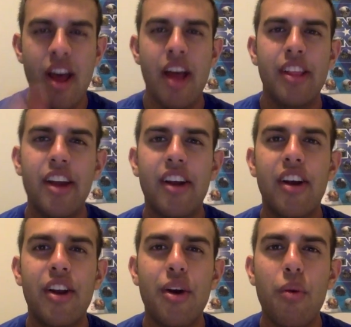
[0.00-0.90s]
They're
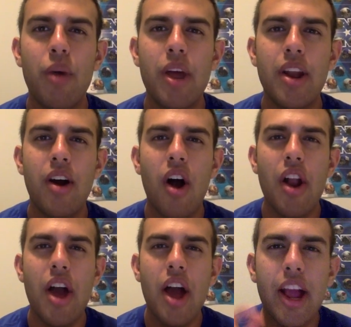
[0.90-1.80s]
going to win on
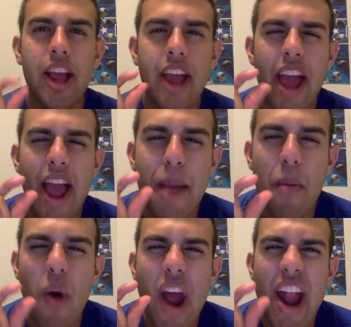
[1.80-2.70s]
a
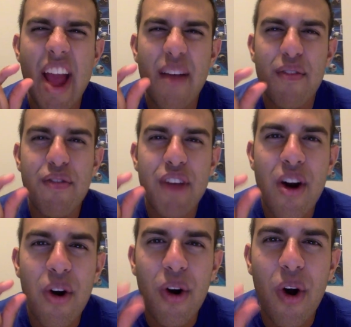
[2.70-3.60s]
game-winning
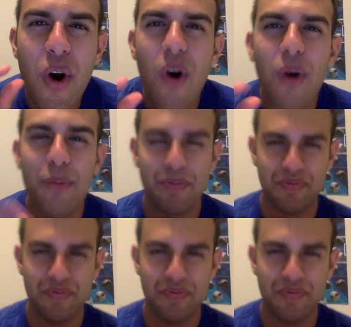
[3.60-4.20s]
field goal.